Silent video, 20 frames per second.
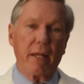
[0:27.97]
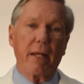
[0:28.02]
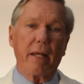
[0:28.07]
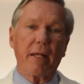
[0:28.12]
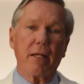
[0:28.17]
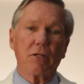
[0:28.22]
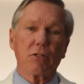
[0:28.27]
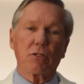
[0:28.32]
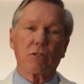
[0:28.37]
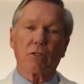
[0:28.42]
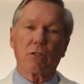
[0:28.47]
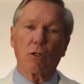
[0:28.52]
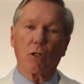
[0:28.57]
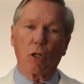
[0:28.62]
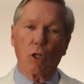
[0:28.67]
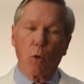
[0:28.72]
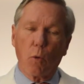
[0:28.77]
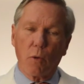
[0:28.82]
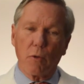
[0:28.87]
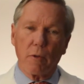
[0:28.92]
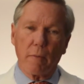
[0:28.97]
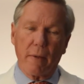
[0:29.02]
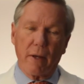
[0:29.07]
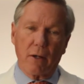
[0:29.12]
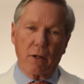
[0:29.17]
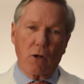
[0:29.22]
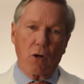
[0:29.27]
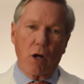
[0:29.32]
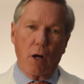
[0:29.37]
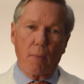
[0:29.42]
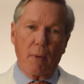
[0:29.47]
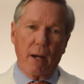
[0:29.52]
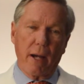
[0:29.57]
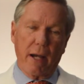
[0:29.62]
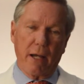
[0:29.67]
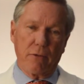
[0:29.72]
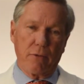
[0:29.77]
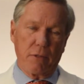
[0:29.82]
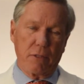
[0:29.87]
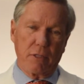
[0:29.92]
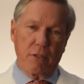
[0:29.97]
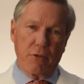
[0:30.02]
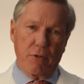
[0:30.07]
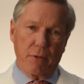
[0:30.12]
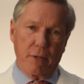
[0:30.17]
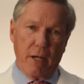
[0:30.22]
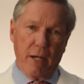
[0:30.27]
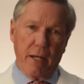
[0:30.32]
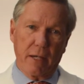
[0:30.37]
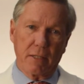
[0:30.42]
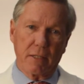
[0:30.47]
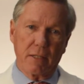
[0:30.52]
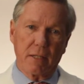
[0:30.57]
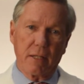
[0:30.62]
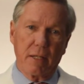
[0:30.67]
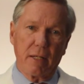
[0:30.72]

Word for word: is to lower the amount of carbohydrates in their diet.